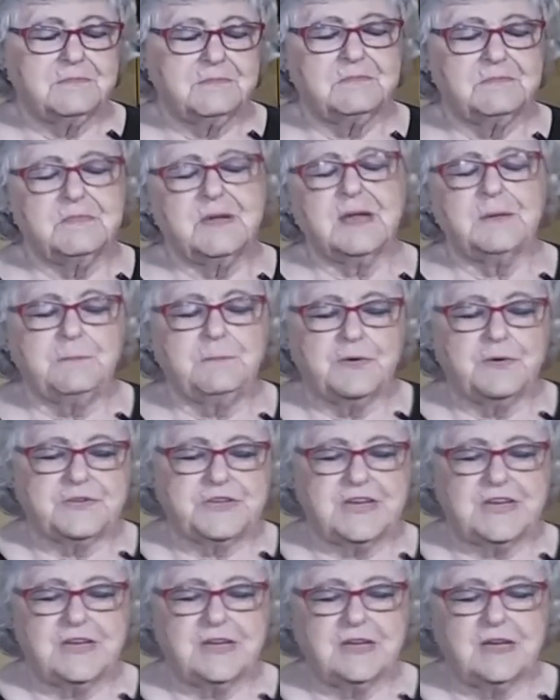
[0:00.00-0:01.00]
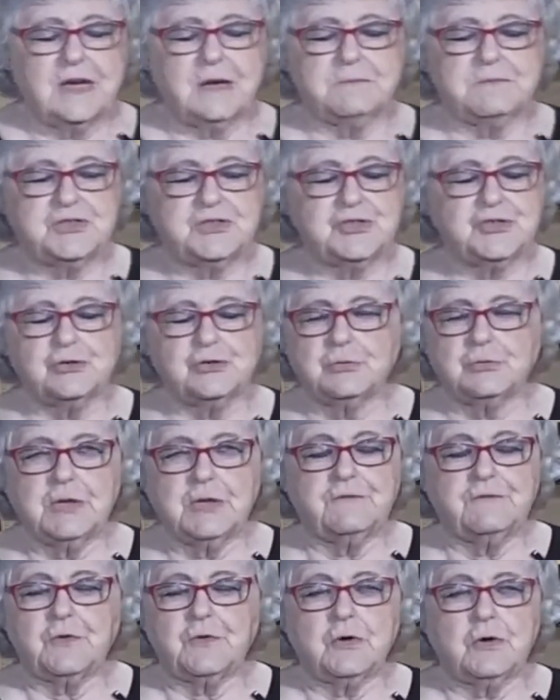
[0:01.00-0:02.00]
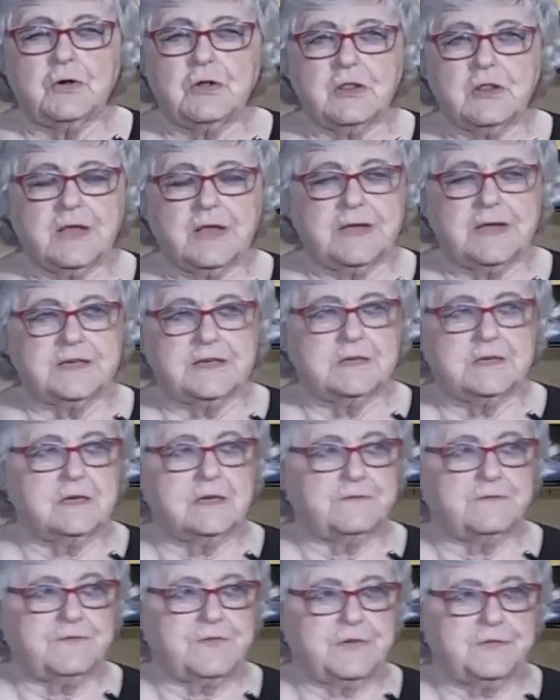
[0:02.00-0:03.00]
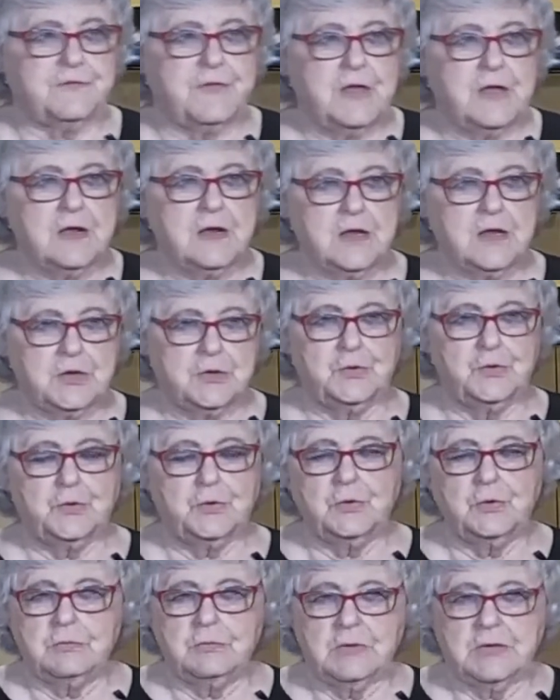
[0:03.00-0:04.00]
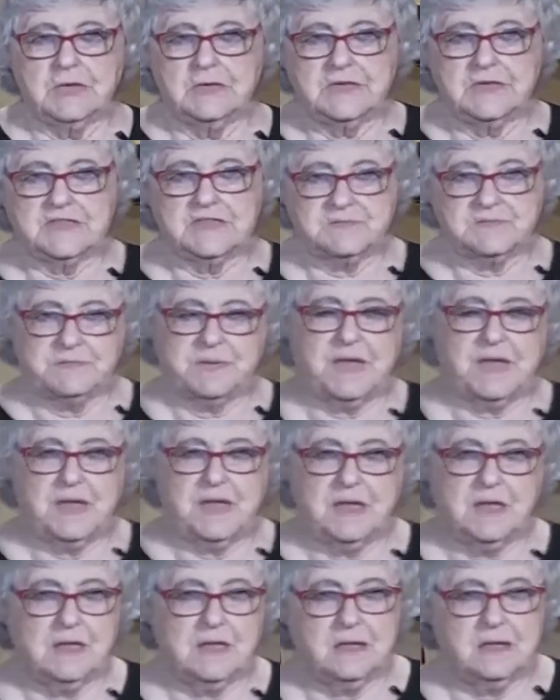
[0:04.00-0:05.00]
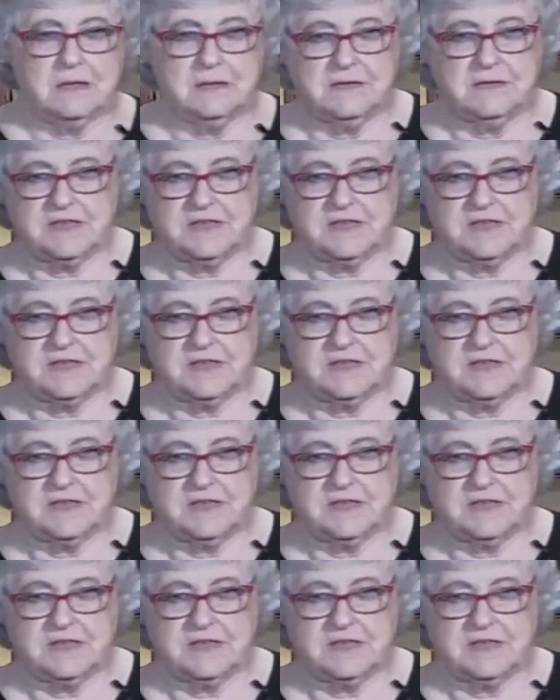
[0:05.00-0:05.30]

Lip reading: My body, I'm sure we've all had enough of gloom and despair and